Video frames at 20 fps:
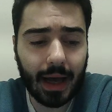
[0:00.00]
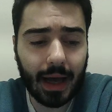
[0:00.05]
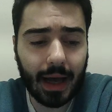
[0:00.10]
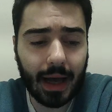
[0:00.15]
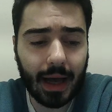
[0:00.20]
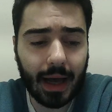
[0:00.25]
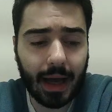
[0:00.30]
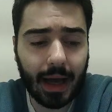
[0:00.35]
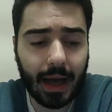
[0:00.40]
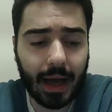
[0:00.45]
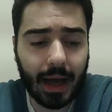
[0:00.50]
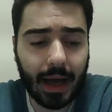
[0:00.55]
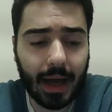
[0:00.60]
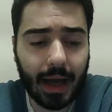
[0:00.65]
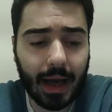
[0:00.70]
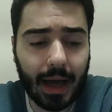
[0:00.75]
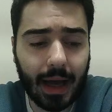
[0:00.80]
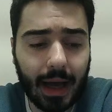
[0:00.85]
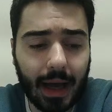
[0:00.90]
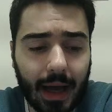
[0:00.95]

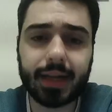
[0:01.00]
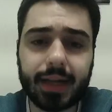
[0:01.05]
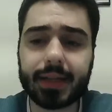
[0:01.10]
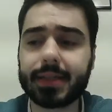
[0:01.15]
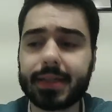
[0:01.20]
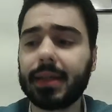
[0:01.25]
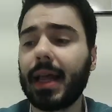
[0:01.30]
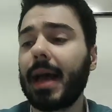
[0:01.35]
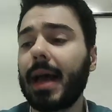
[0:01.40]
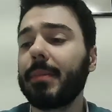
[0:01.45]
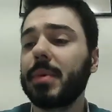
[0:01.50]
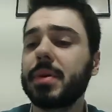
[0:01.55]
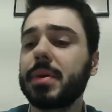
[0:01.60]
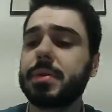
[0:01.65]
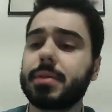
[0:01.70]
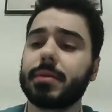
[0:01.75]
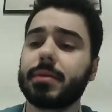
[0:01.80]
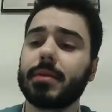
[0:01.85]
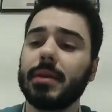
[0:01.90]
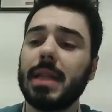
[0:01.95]
think that it's
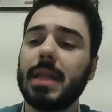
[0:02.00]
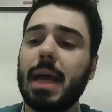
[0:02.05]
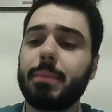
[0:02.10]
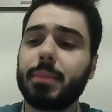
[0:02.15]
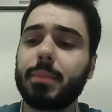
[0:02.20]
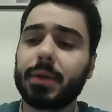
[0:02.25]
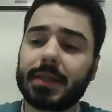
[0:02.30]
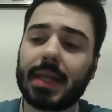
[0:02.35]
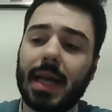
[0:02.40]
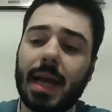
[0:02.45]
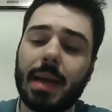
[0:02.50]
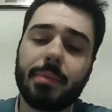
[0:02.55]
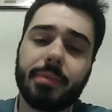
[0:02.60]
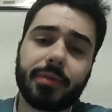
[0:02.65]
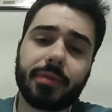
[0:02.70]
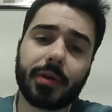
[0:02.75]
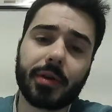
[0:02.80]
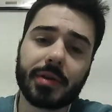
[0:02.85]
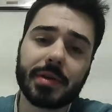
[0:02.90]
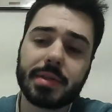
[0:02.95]
Lambert's time
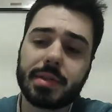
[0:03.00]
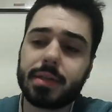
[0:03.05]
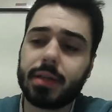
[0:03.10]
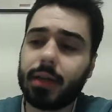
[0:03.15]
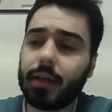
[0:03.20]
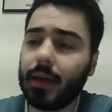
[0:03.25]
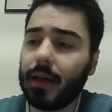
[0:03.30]
first.